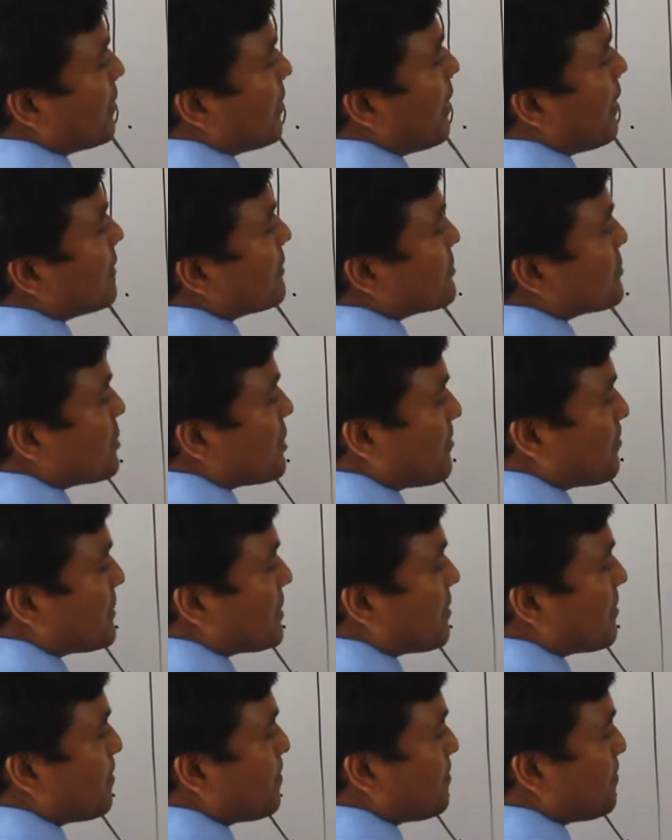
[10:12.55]
Except
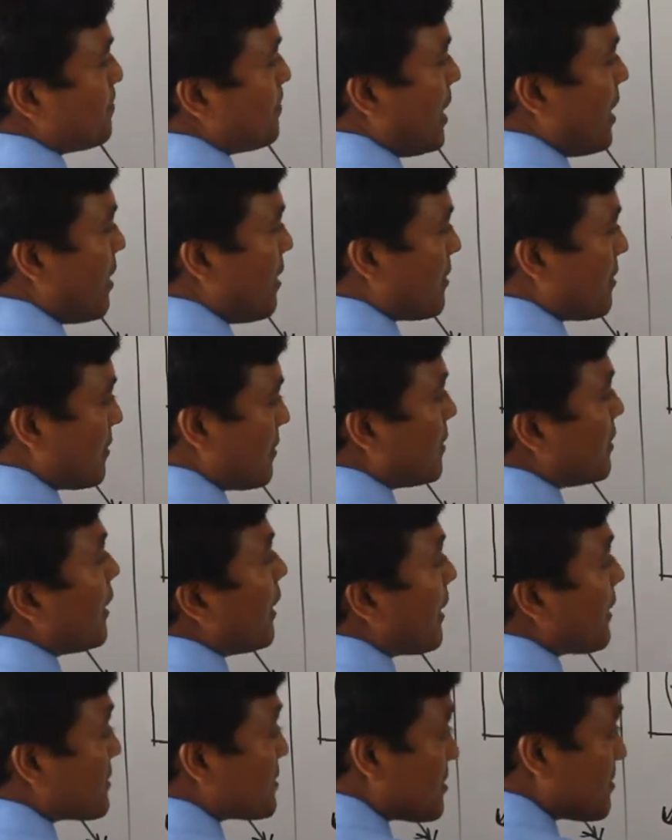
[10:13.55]
the
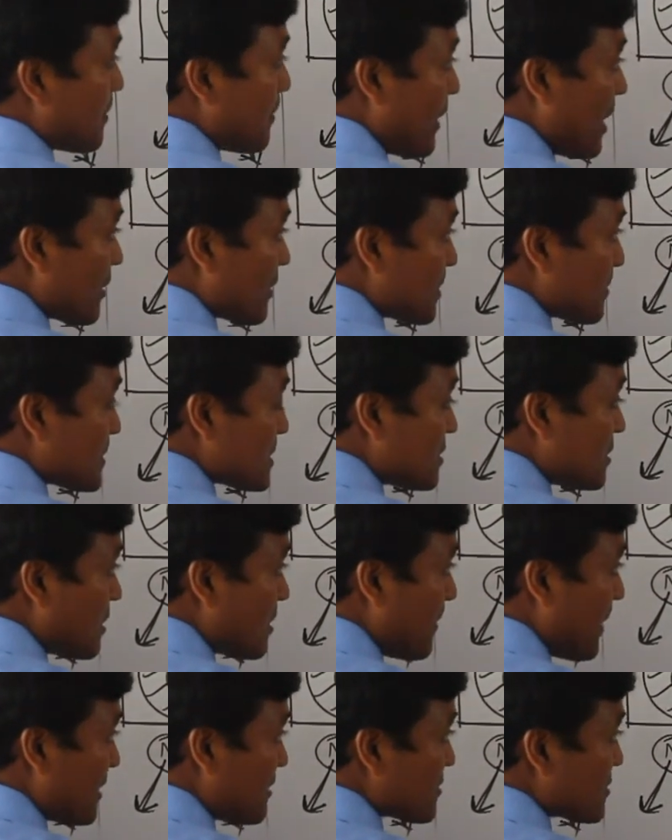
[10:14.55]
part
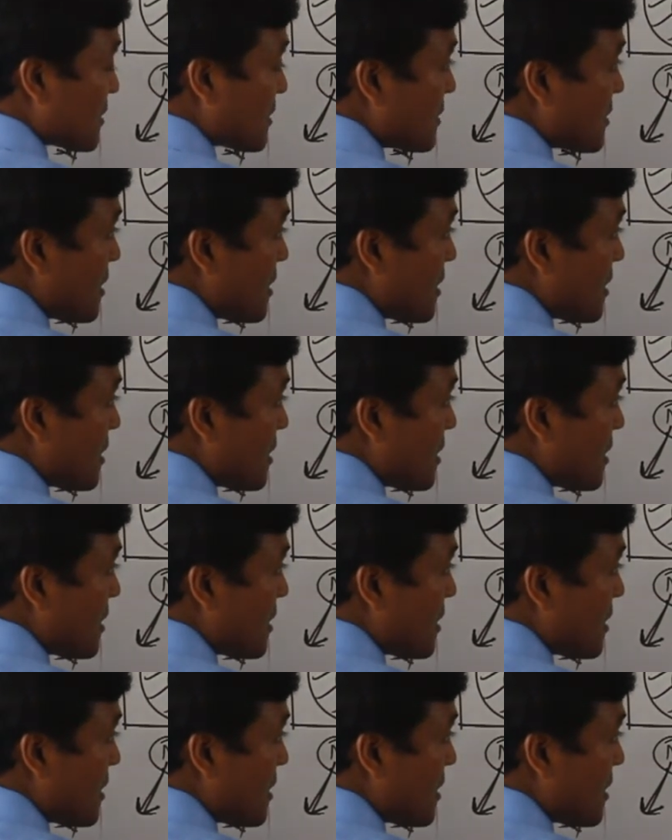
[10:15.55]
represented by the set